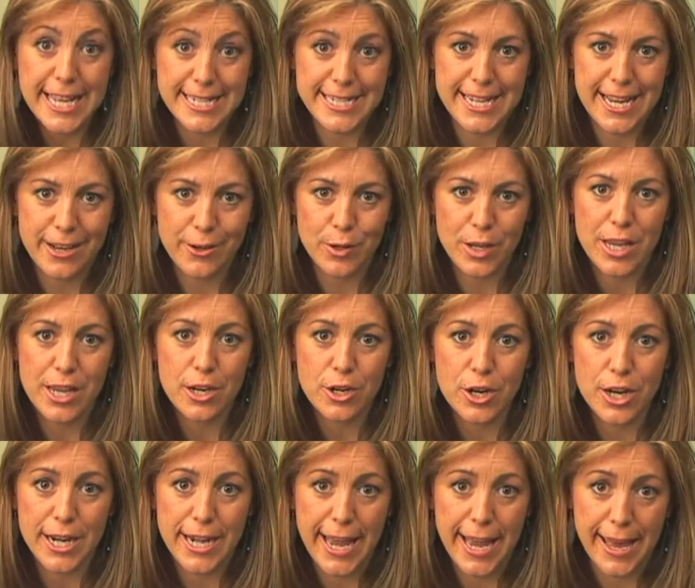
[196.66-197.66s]
down here
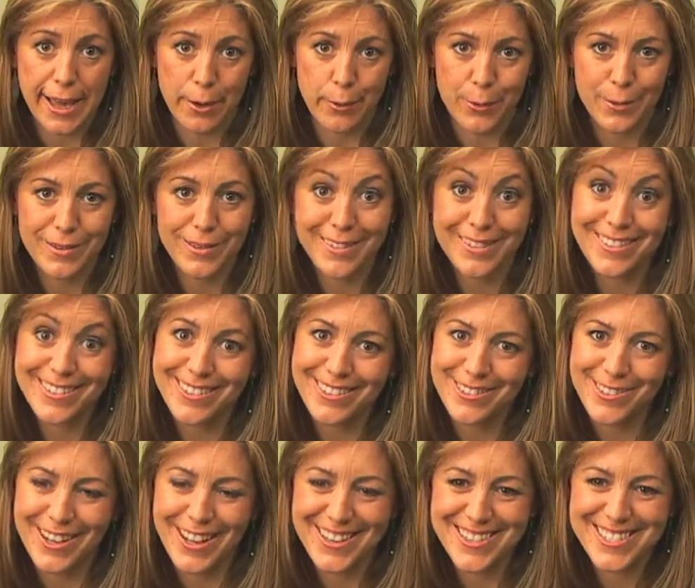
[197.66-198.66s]
now, you
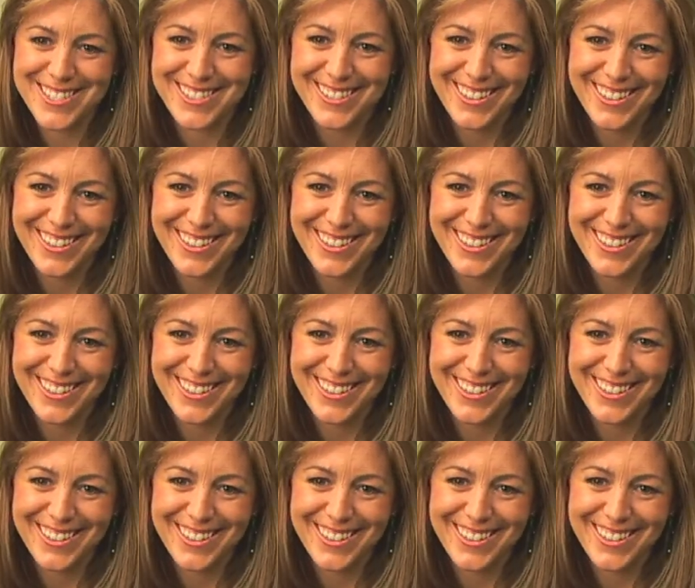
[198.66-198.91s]
guess.